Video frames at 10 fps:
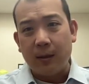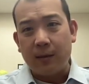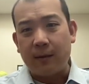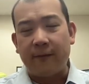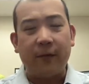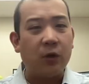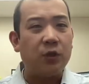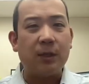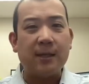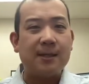the
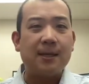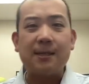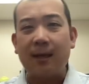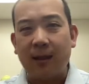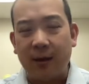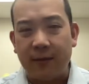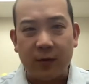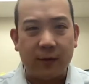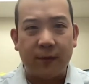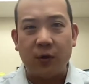version that says I love
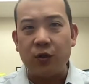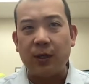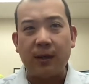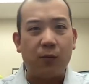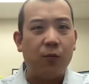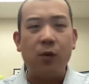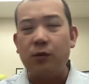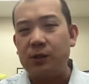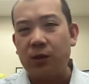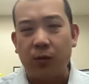you, the version that
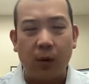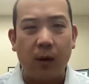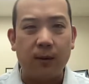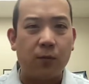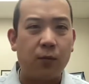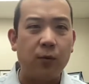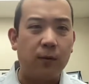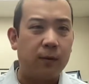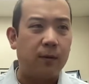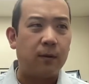roots you on, the
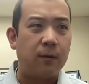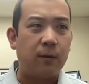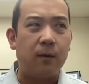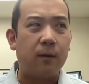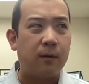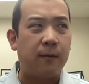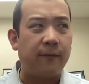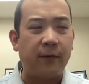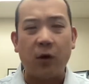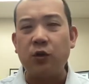root the the the
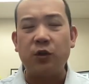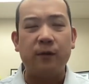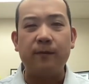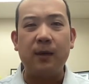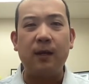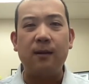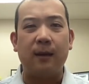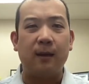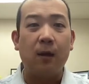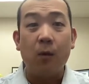version of me
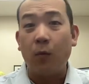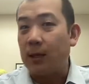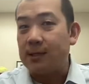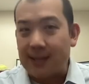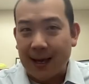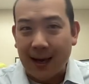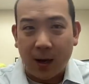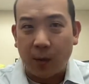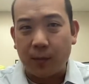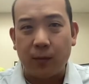that wants to
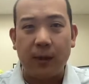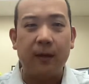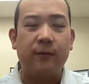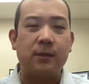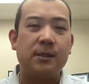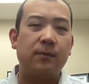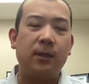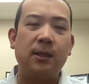help whenever someone